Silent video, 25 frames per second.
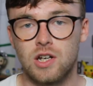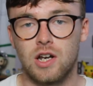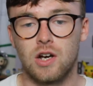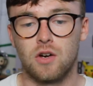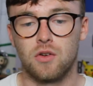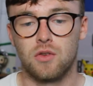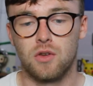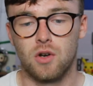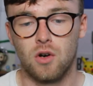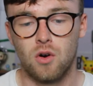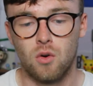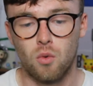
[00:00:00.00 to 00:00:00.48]
now,
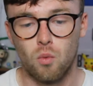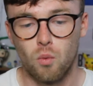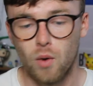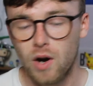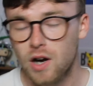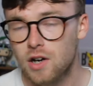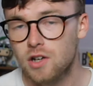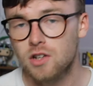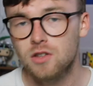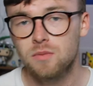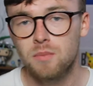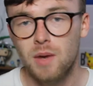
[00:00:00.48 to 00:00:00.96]
though,
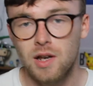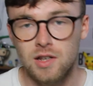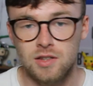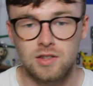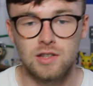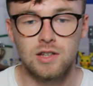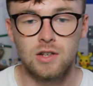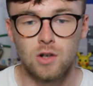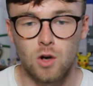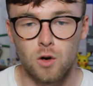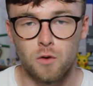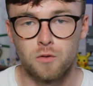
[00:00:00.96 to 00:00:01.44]
where does
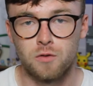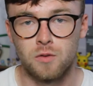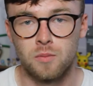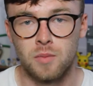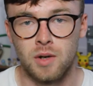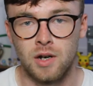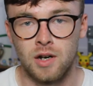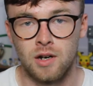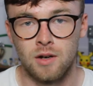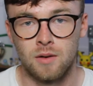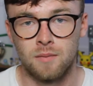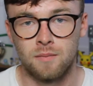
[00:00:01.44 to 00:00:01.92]
Messi go from
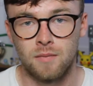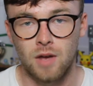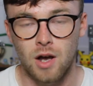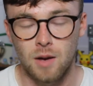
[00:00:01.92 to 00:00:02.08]
here?